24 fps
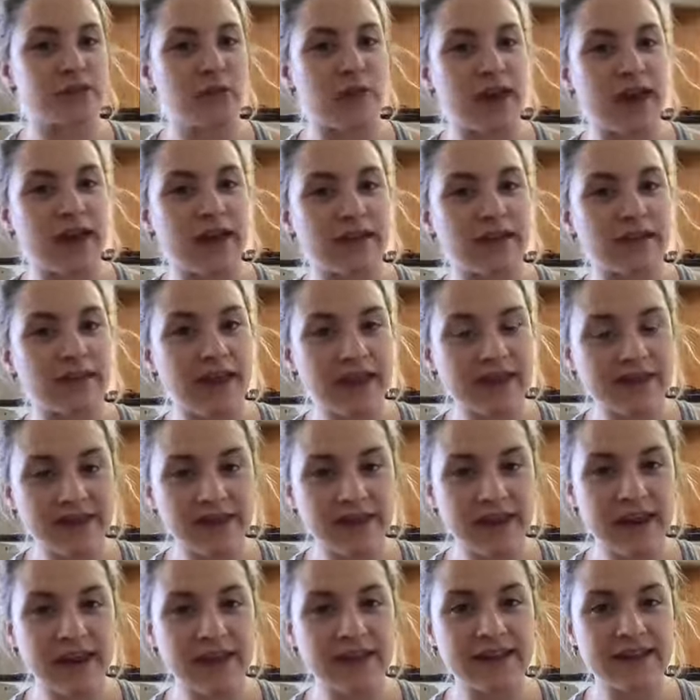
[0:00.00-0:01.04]
weigh less
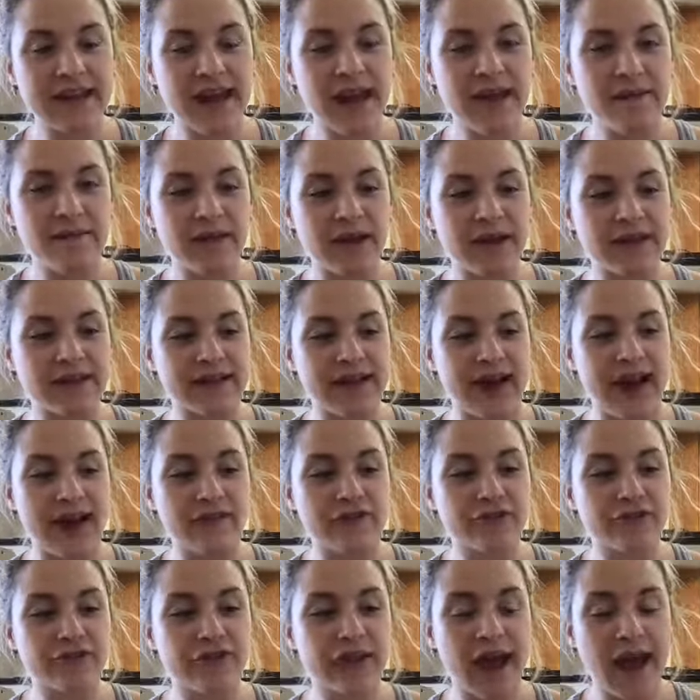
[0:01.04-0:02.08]
the next day because
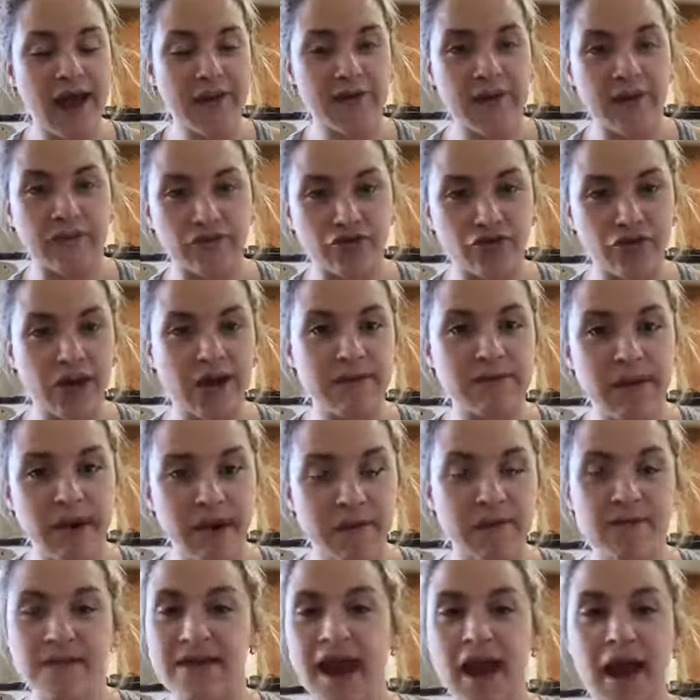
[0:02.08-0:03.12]
after time i've trained my
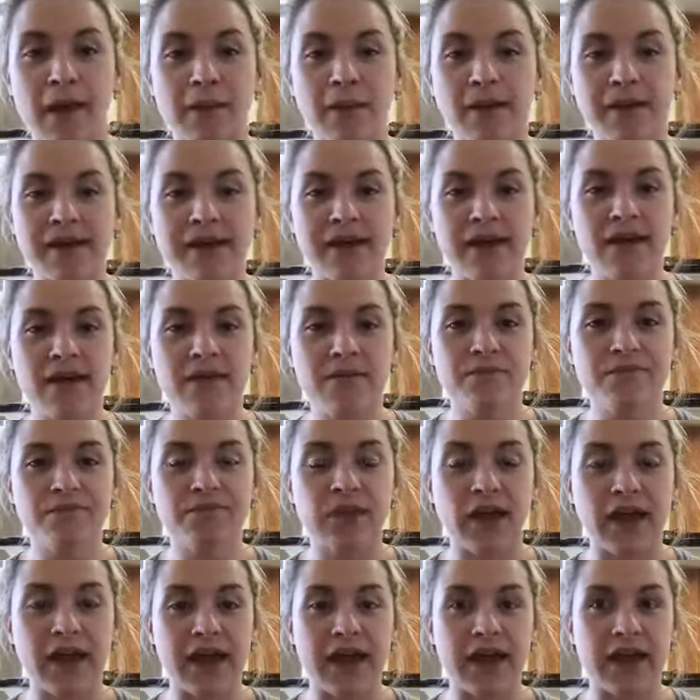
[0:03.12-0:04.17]
metabolism
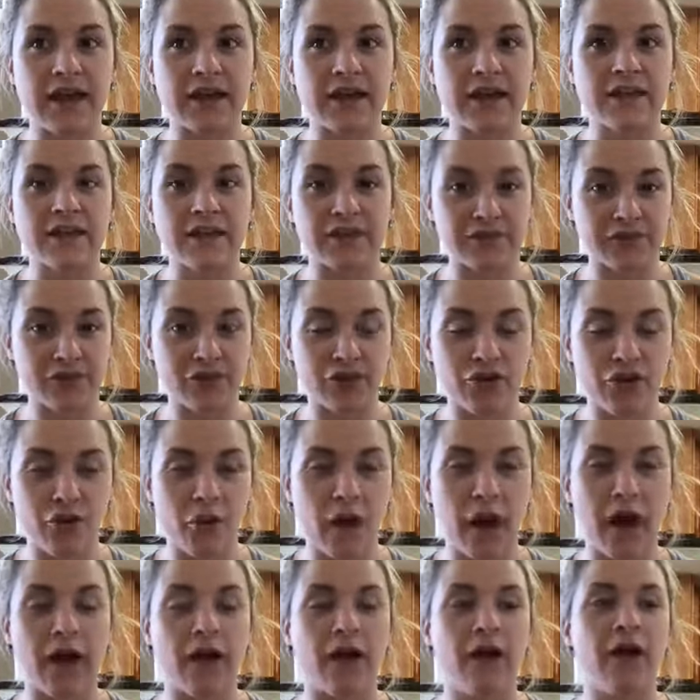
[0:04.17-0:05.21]
and this took a
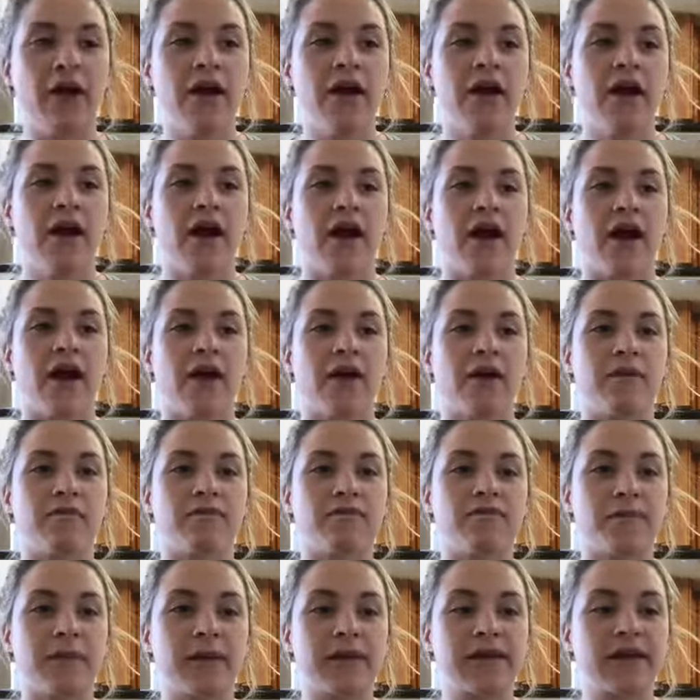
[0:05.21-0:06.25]
while um,
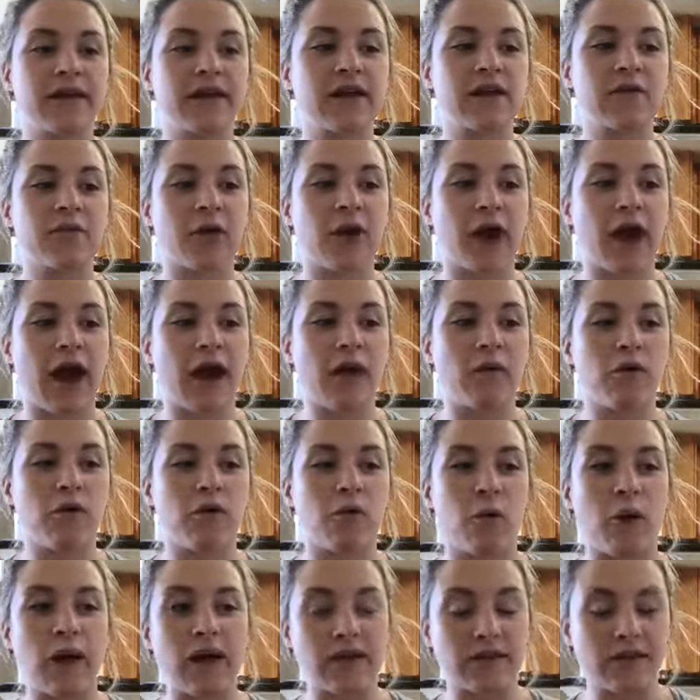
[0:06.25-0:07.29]
to basically where i
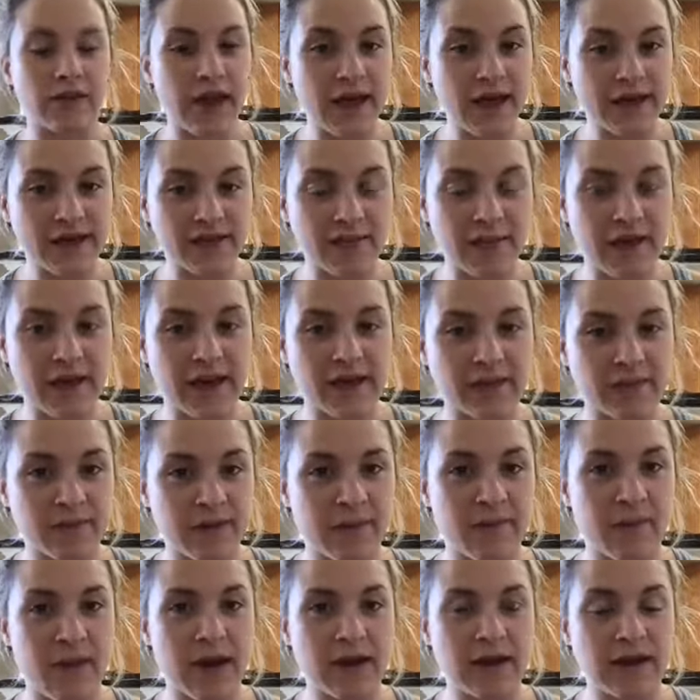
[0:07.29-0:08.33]
will weigh less because
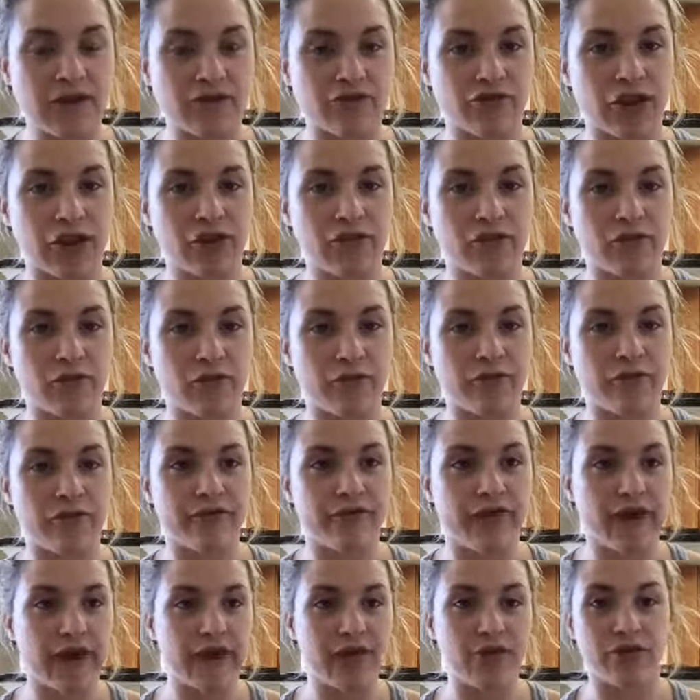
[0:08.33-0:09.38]
my body is trying to
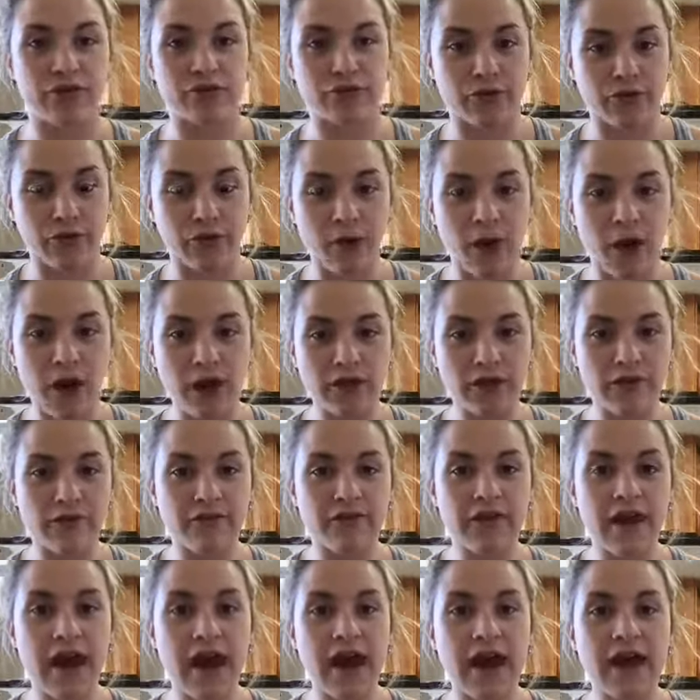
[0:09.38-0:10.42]
fight through all
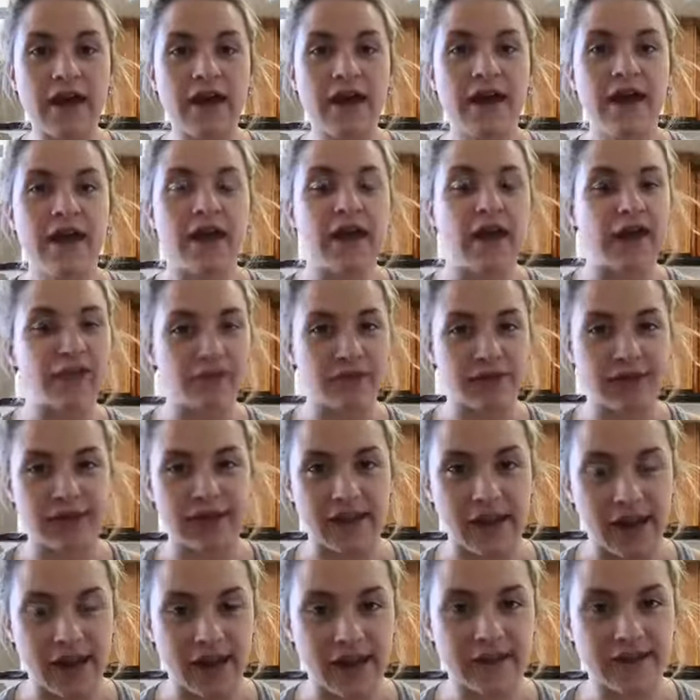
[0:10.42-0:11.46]
of that and
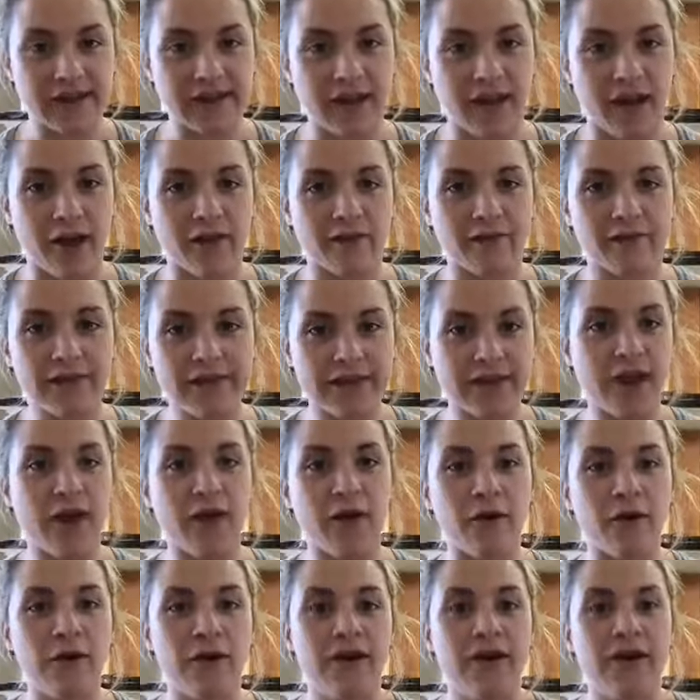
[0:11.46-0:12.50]
reset itself so